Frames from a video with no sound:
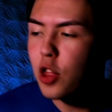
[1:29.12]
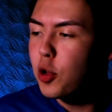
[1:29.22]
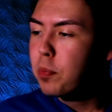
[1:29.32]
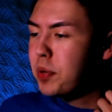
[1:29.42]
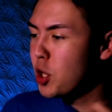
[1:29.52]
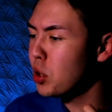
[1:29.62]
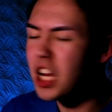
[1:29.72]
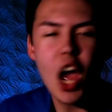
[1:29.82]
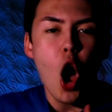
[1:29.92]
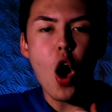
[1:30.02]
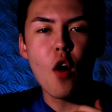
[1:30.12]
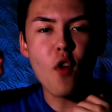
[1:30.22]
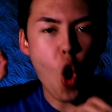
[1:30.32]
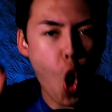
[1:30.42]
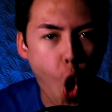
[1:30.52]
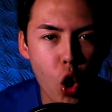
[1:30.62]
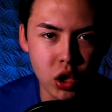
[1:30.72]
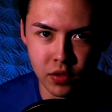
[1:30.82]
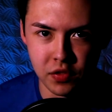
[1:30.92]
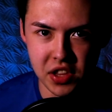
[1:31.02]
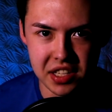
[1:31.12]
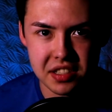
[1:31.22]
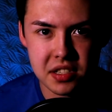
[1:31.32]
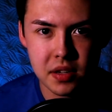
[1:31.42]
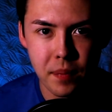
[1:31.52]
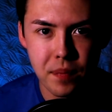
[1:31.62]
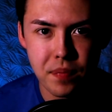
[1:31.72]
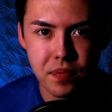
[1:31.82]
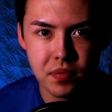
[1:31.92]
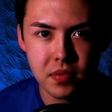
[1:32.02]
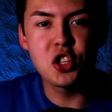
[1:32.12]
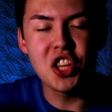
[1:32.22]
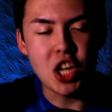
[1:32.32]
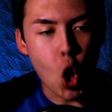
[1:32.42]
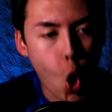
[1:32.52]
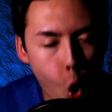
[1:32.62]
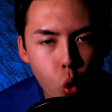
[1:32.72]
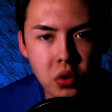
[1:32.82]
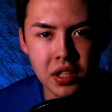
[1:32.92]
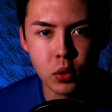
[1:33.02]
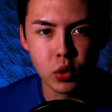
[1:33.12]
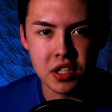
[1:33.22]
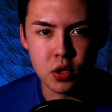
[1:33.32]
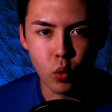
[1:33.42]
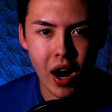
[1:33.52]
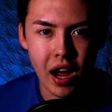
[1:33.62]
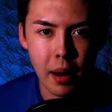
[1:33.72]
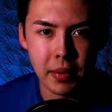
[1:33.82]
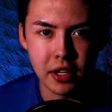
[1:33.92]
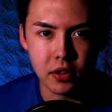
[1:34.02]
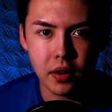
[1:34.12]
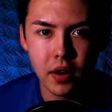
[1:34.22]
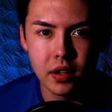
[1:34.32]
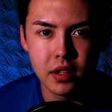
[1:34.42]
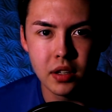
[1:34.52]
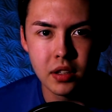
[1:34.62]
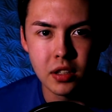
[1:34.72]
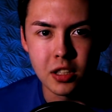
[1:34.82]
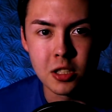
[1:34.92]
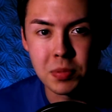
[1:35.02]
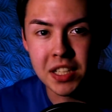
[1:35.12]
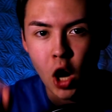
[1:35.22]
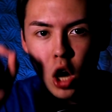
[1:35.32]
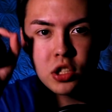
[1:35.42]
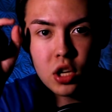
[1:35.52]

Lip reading: The beauty of all of this, the only reason why I'm here, is because